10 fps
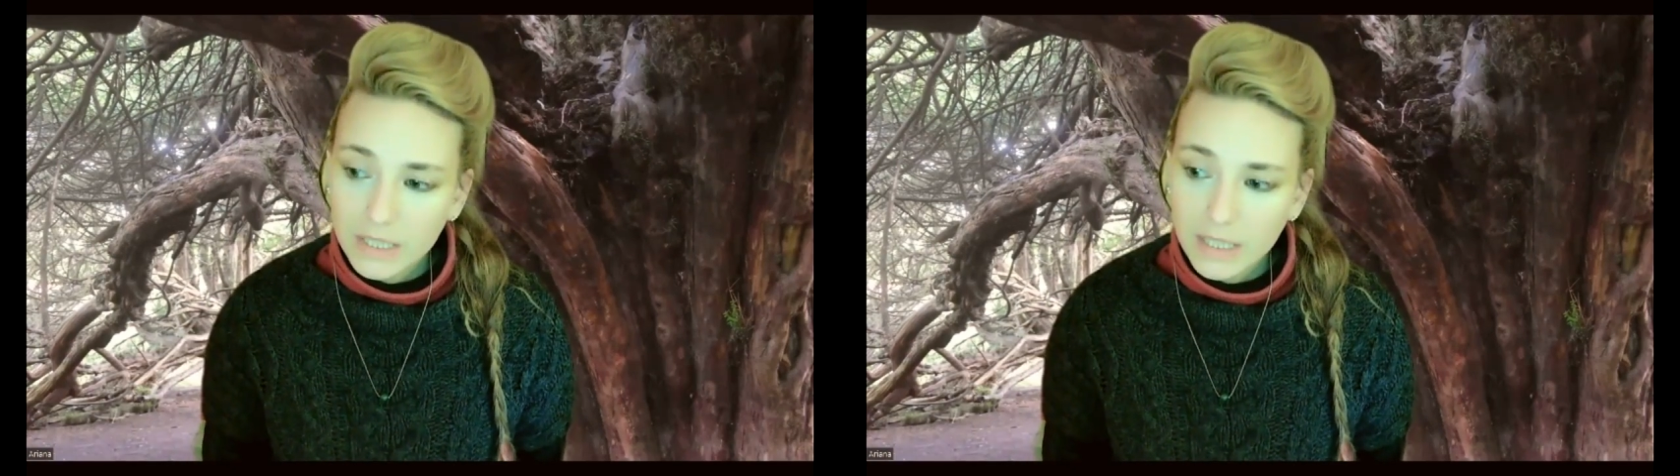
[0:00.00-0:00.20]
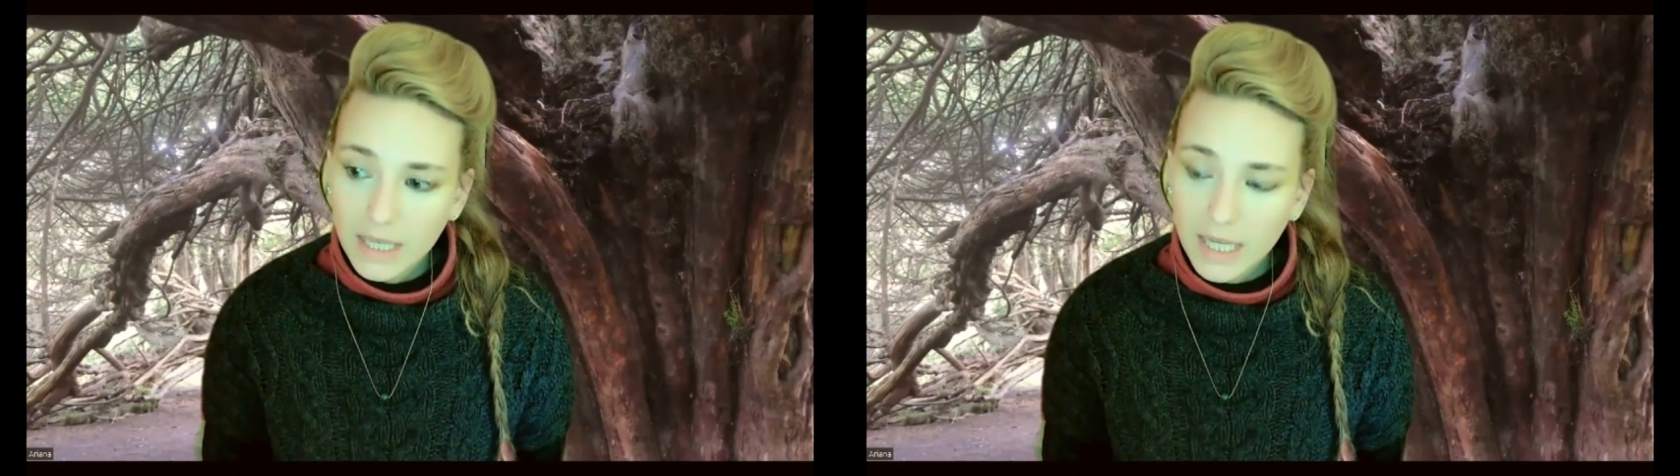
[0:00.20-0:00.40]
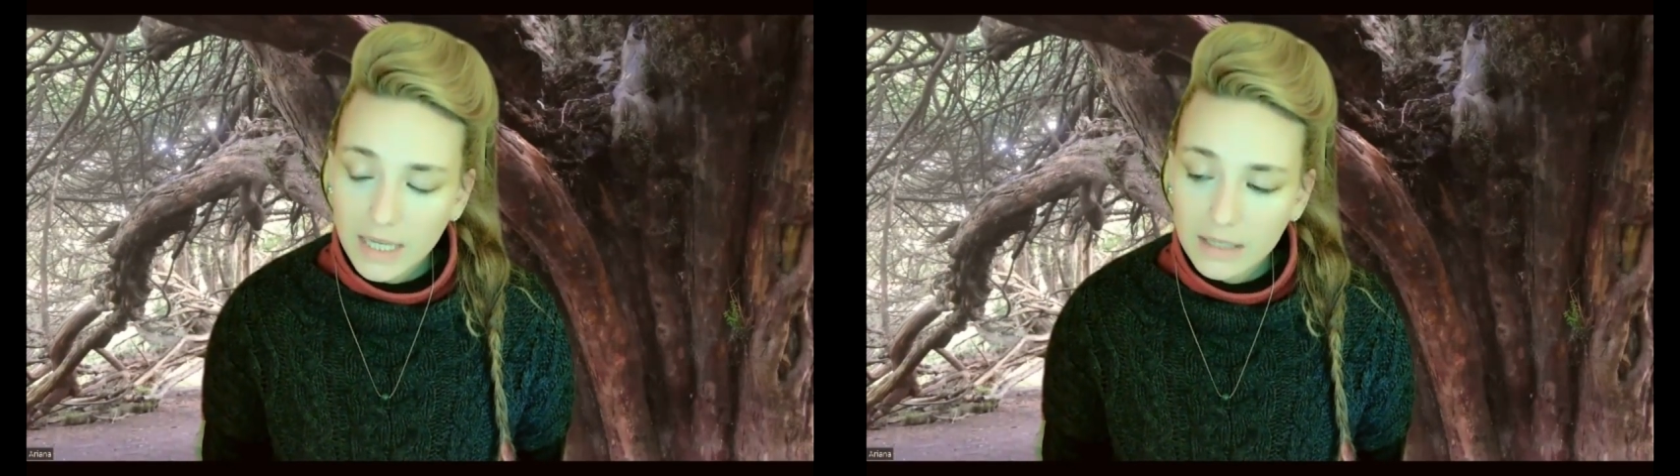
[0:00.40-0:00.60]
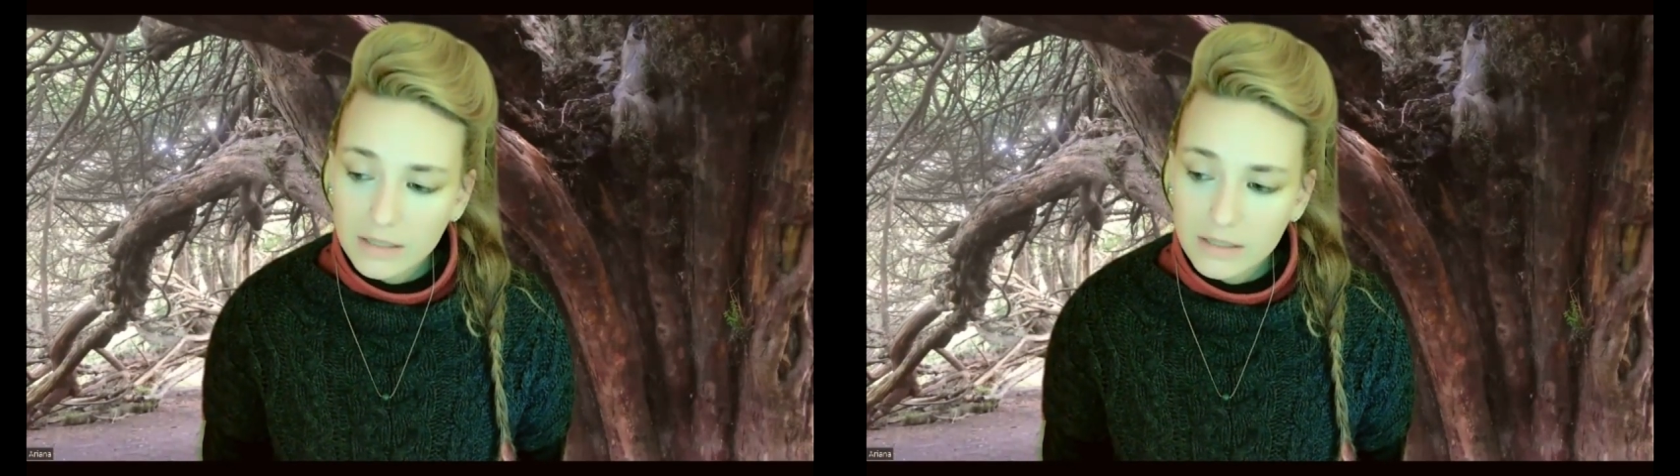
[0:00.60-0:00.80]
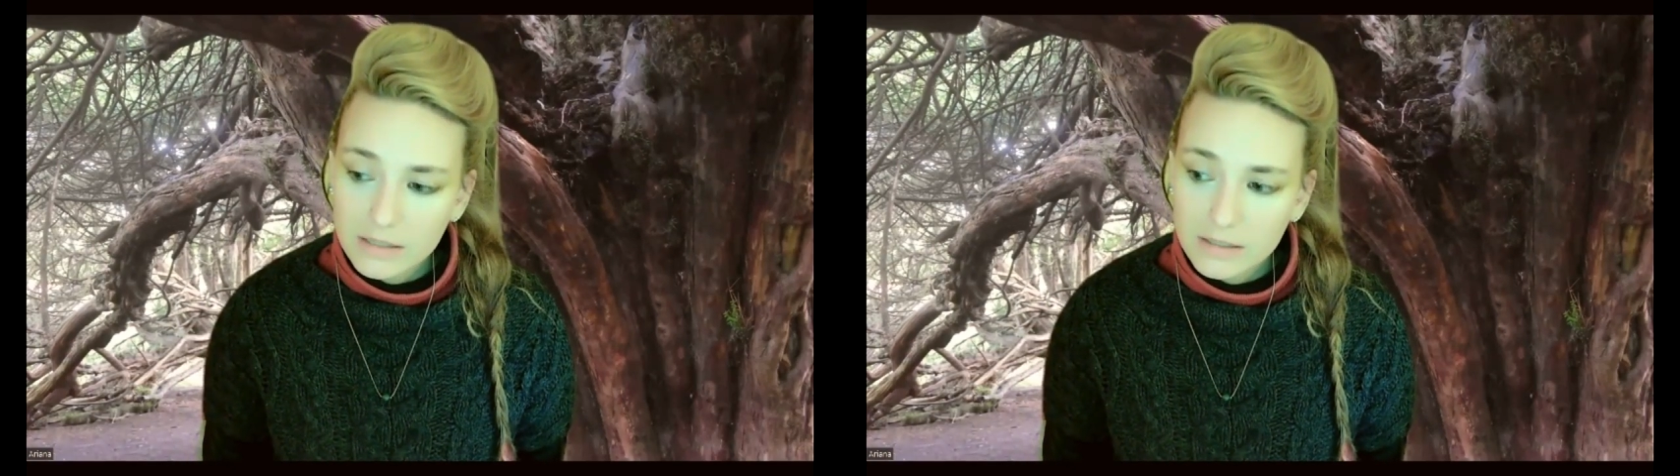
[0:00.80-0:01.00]

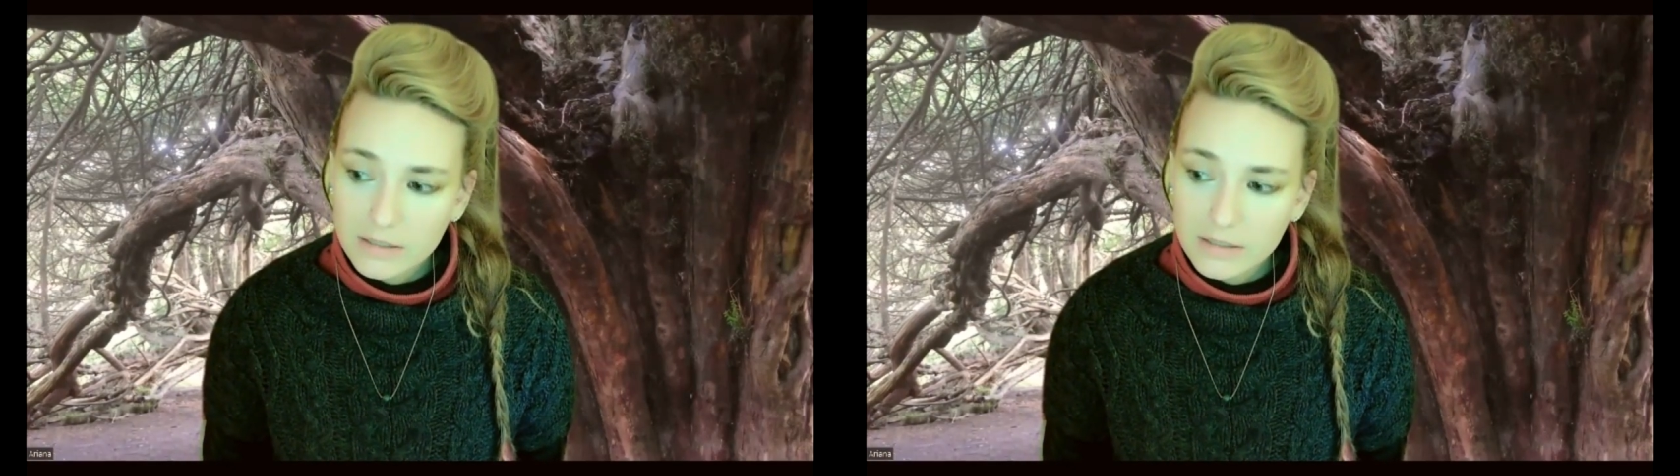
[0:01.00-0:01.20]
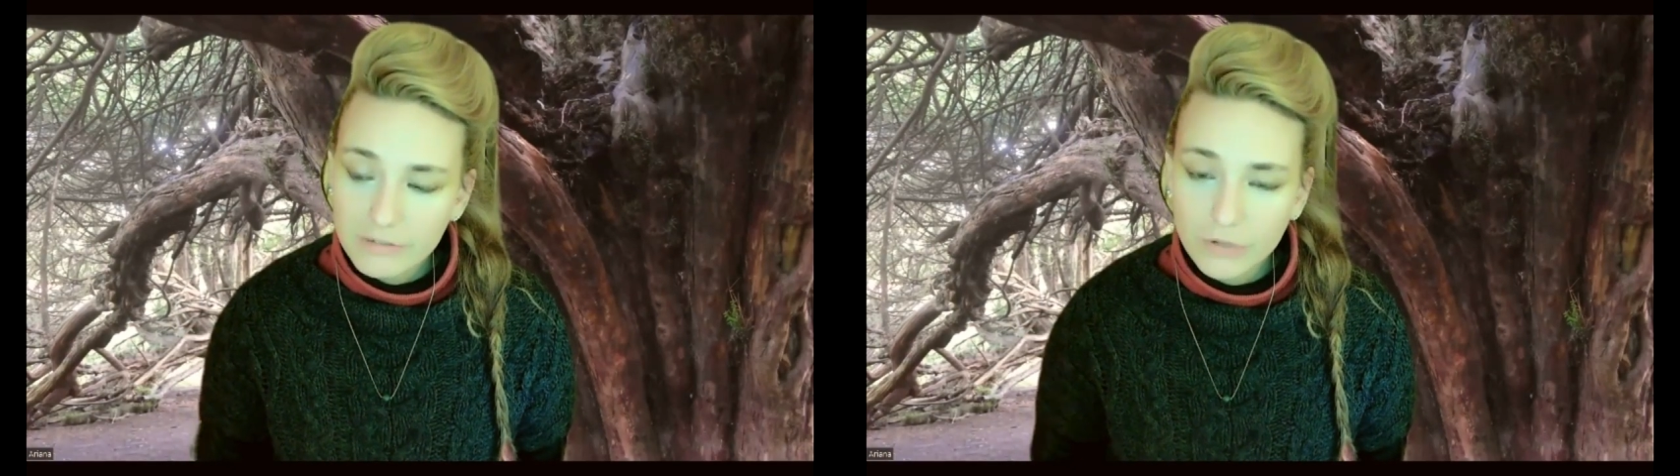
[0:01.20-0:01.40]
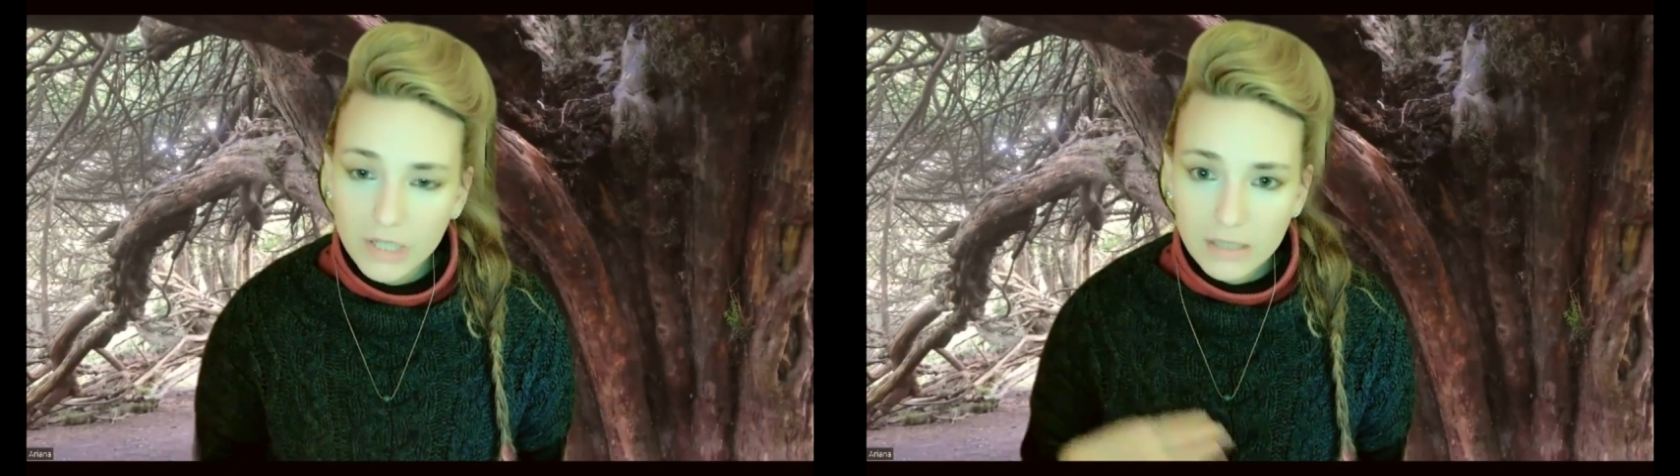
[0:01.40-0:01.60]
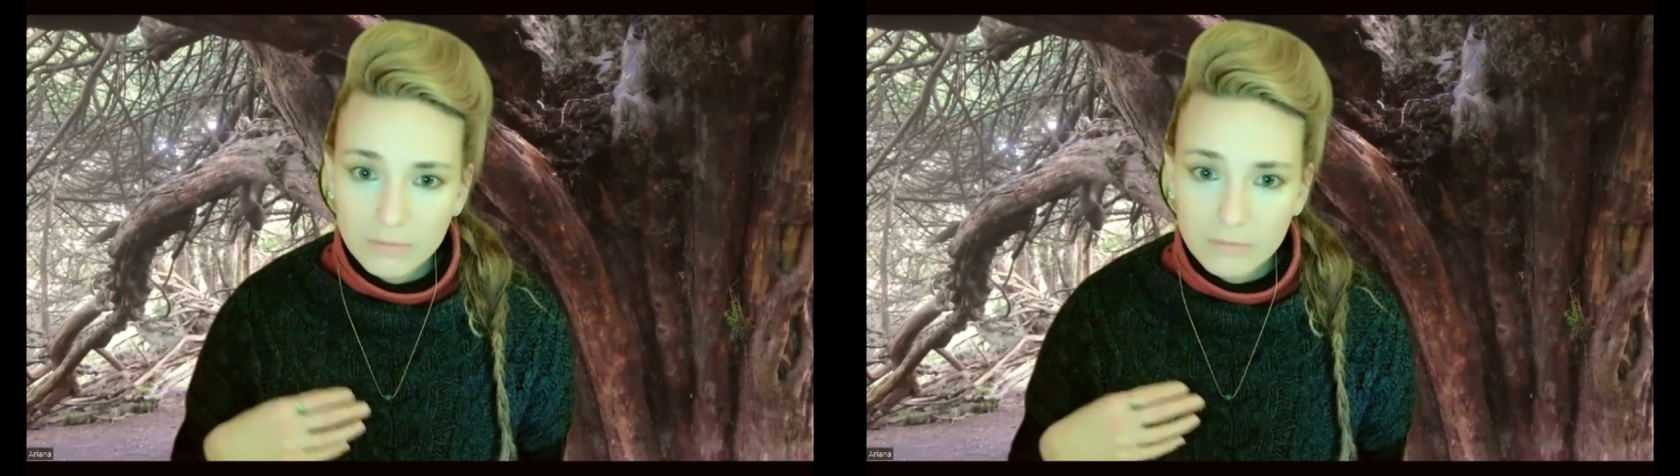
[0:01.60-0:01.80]
And different